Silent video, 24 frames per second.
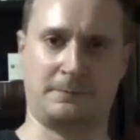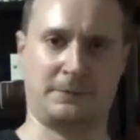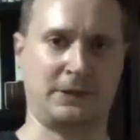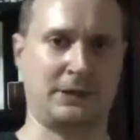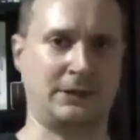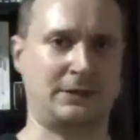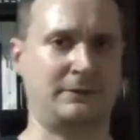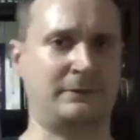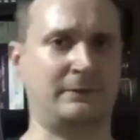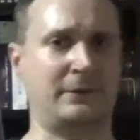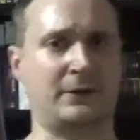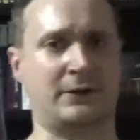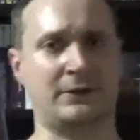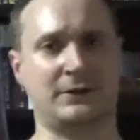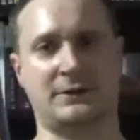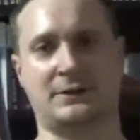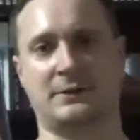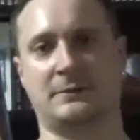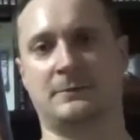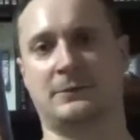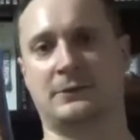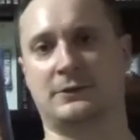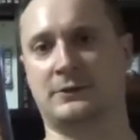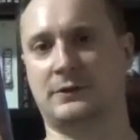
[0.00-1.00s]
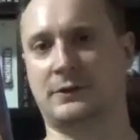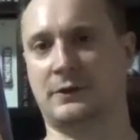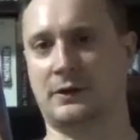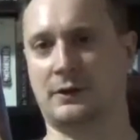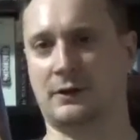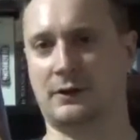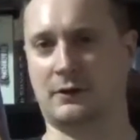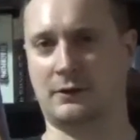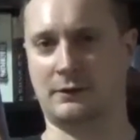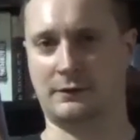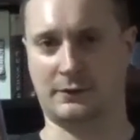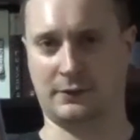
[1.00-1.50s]
It's very similar
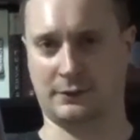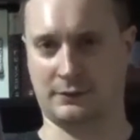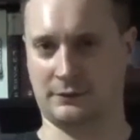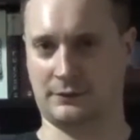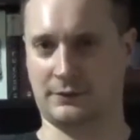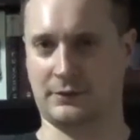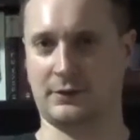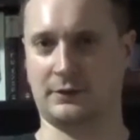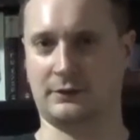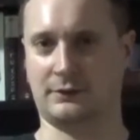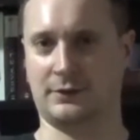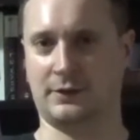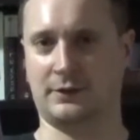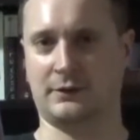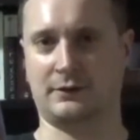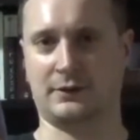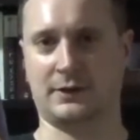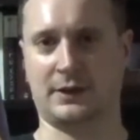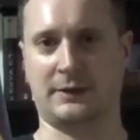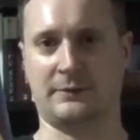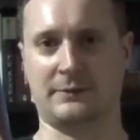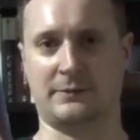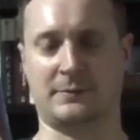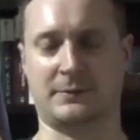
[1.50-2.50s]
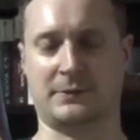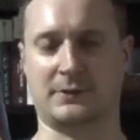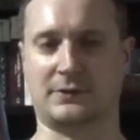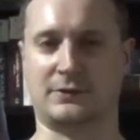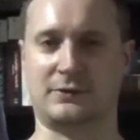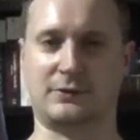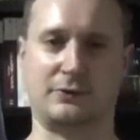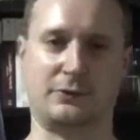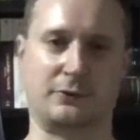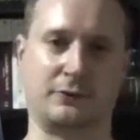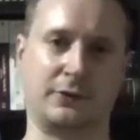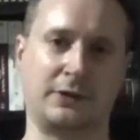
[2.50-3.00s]
to all the other Telltale games, but the
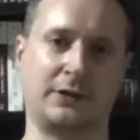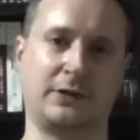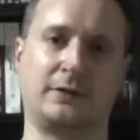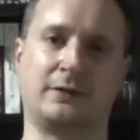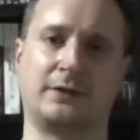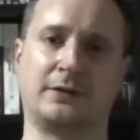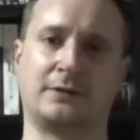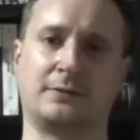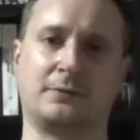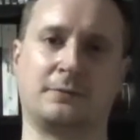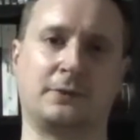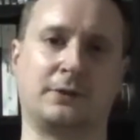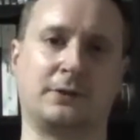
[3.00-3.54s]
story in this